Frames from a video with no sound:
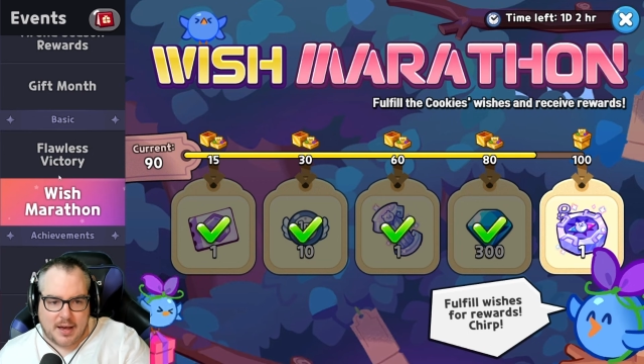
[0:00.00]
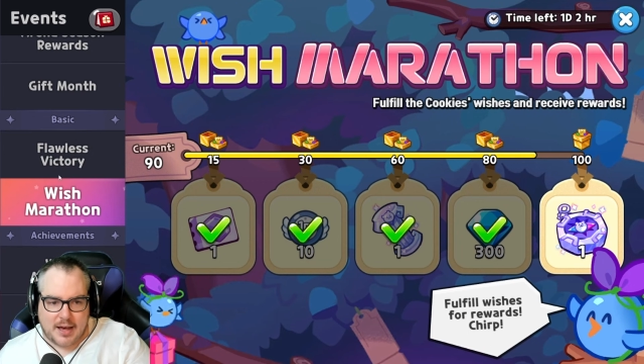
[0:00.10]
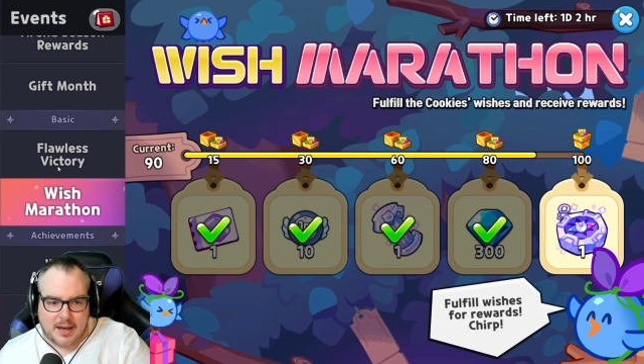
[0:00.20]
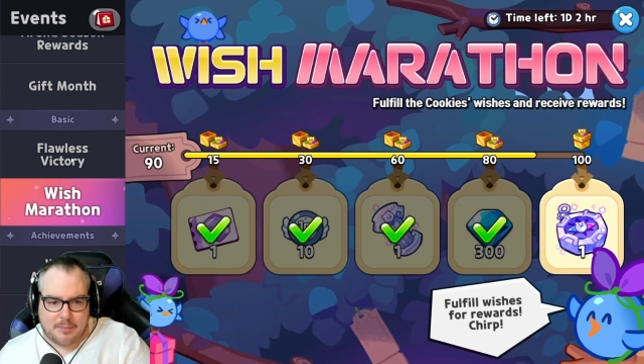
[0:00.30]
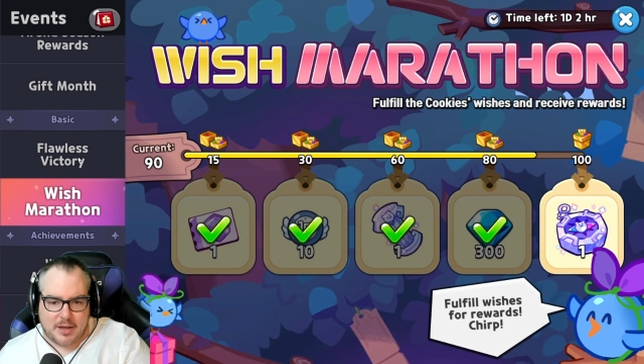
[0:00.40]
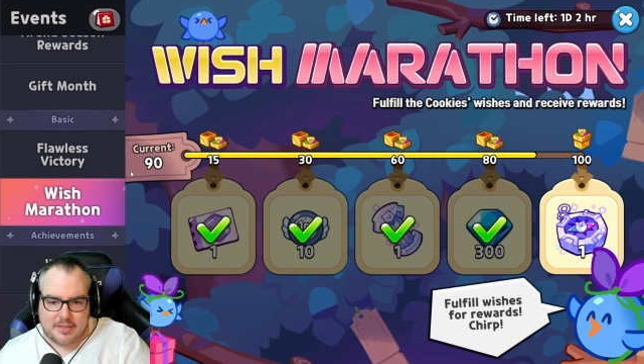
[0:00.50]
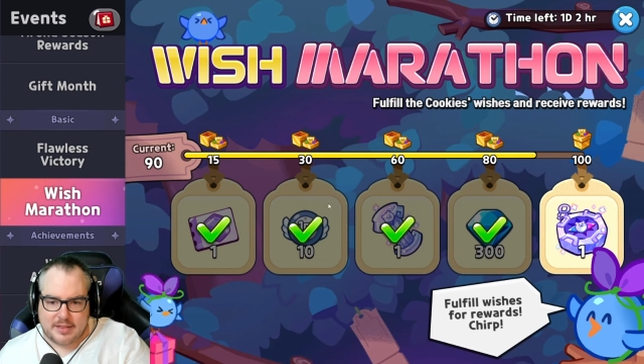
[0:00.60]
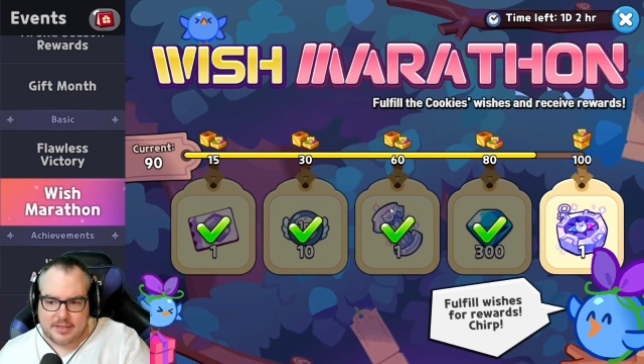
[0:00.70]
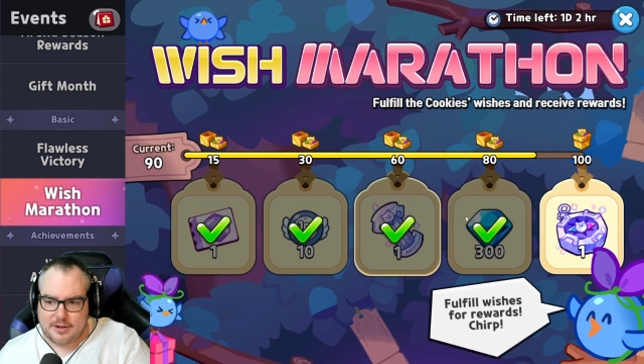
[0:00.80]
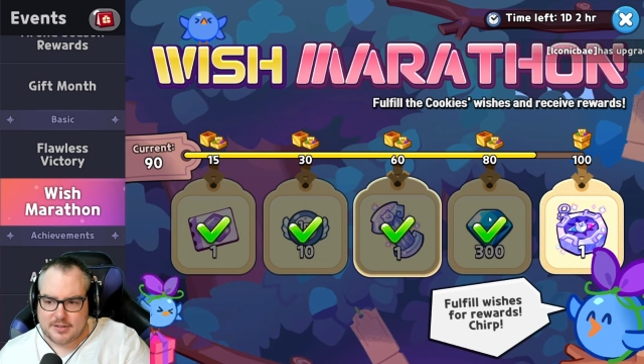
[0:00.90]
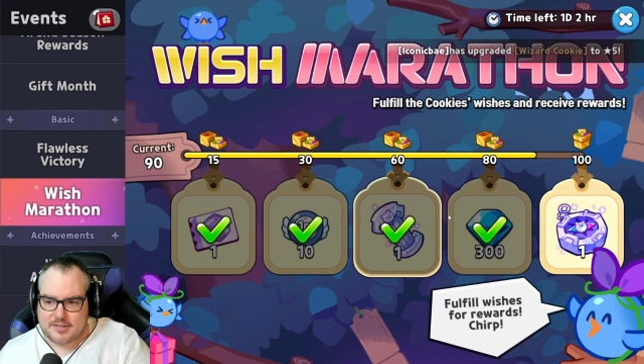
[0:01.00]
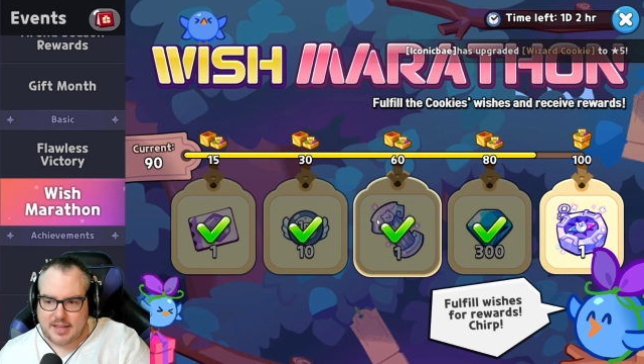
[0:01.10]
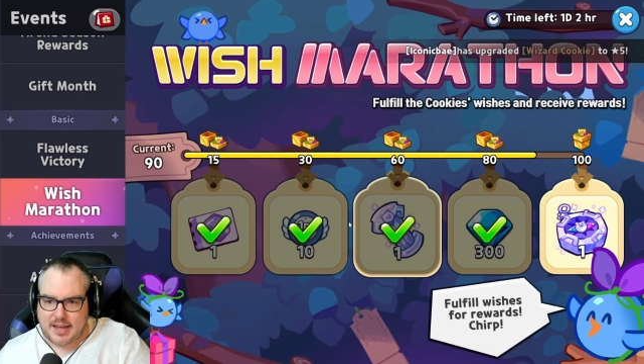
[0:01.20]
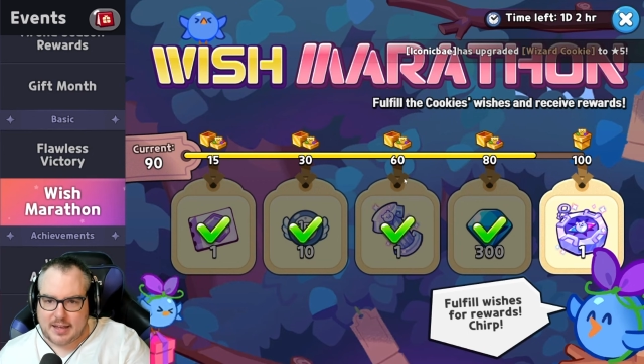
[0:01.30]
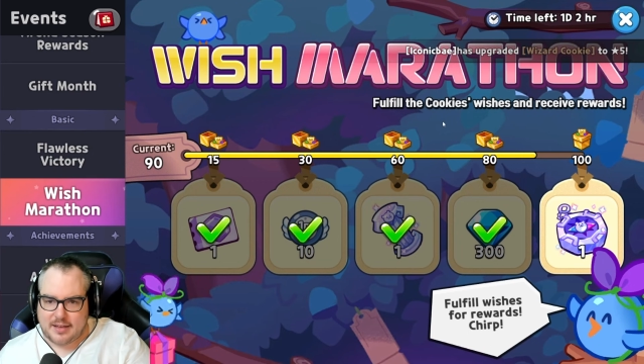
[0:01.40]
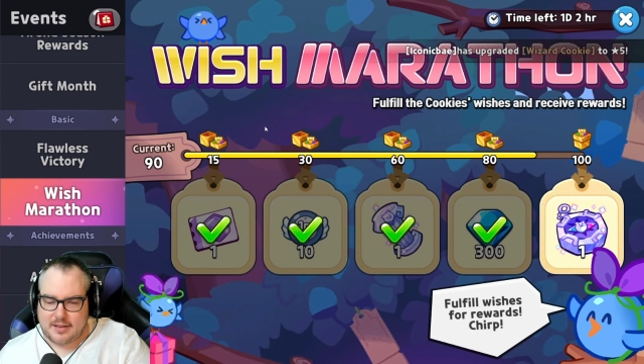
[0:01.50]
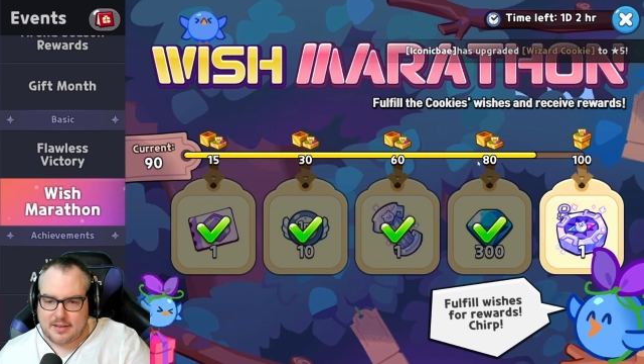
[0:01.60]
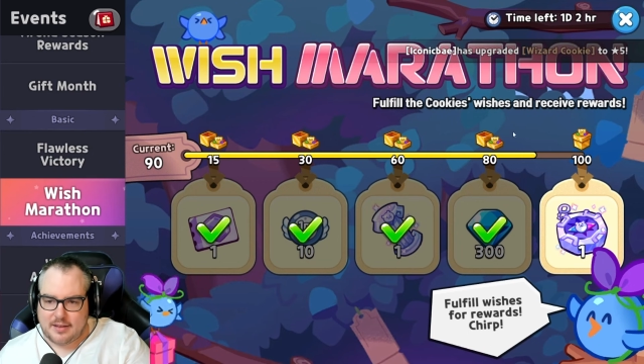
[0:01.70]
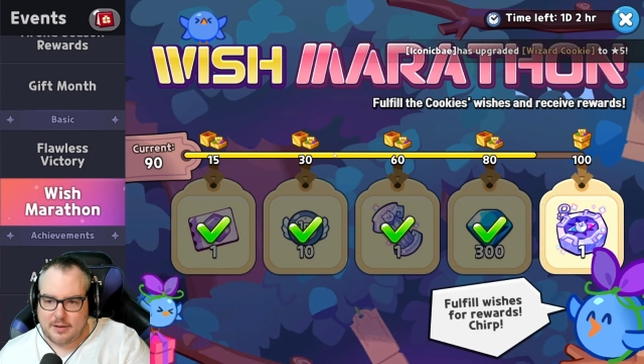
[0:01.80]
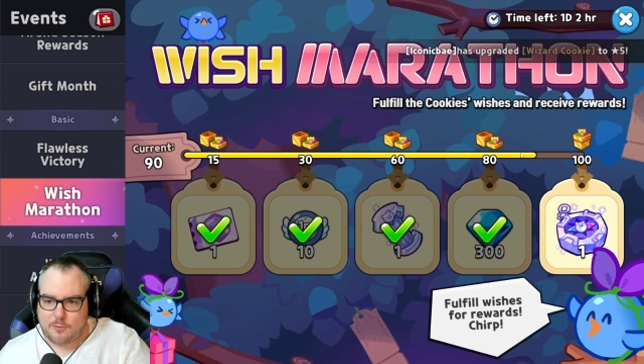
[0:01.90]
Um, then there's like
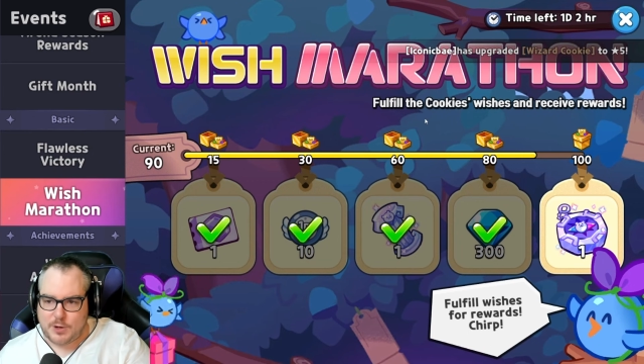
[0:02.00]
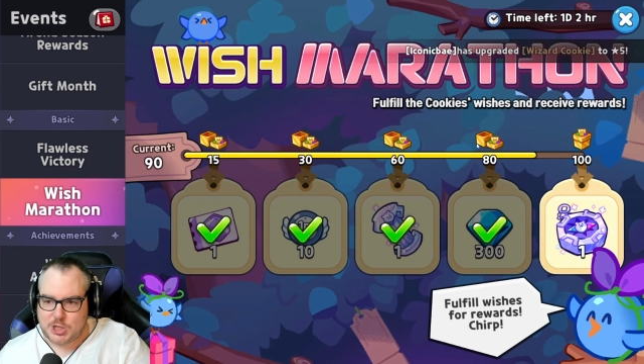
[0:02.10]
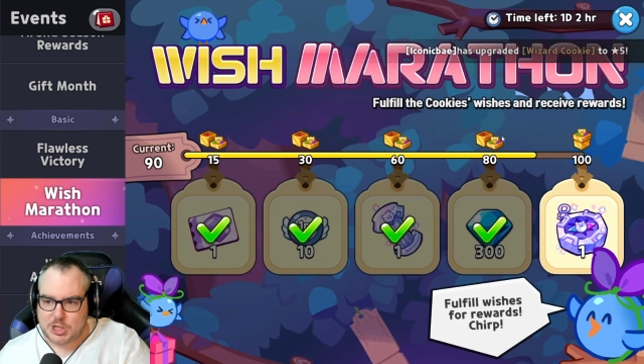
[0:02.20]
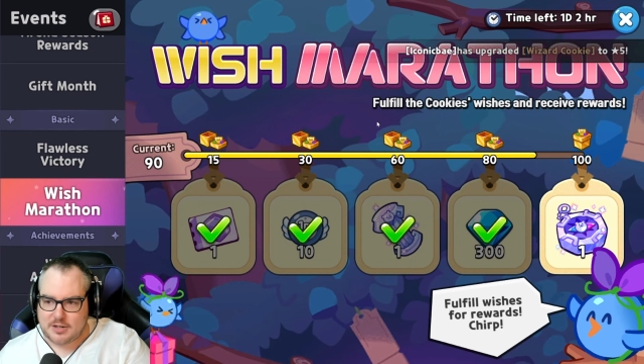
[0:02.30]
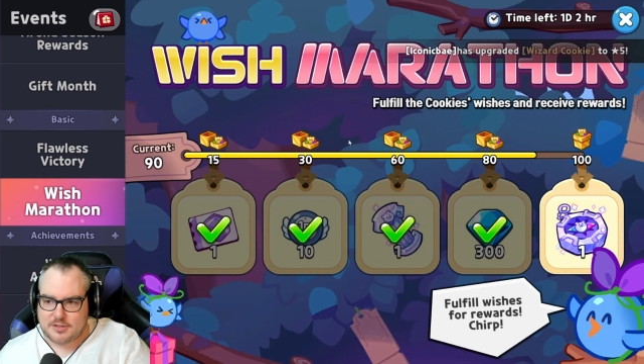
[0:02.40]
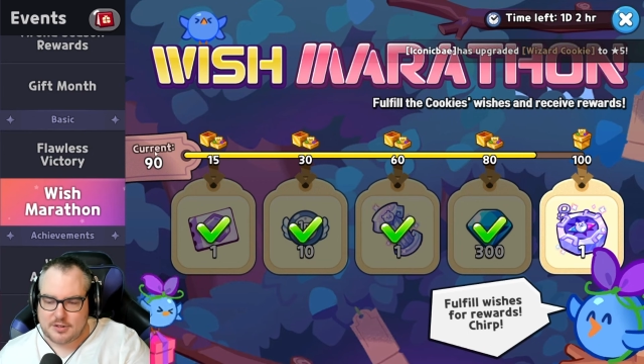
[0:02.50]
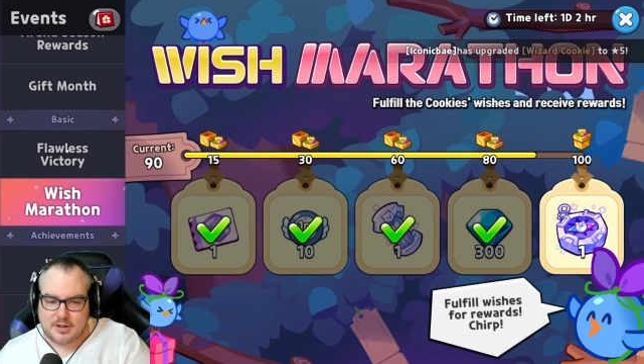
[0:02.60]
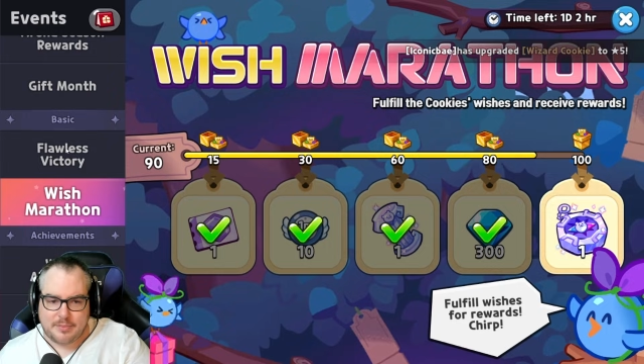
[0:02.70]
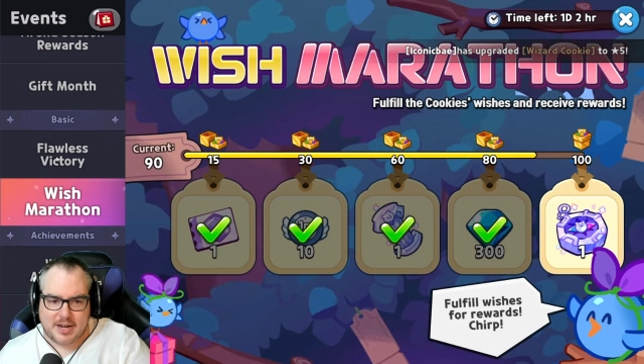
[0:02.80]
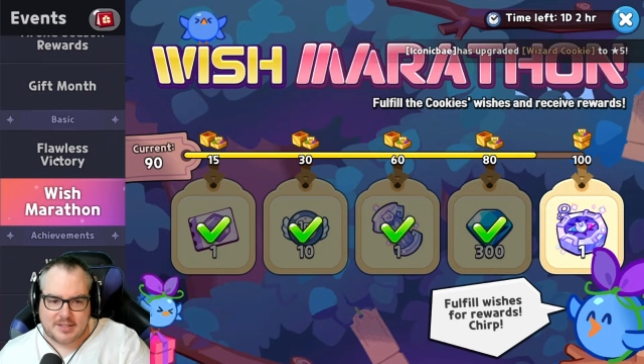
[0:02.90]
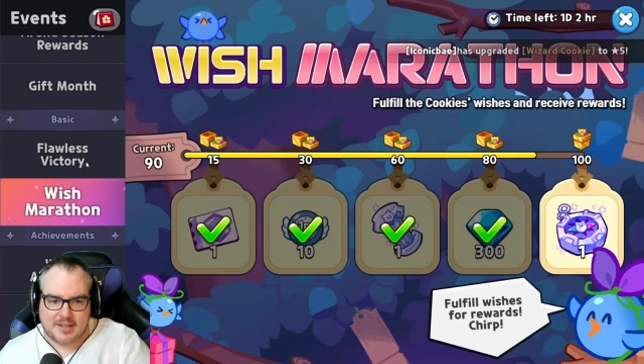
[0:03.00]
wishing a certain amount of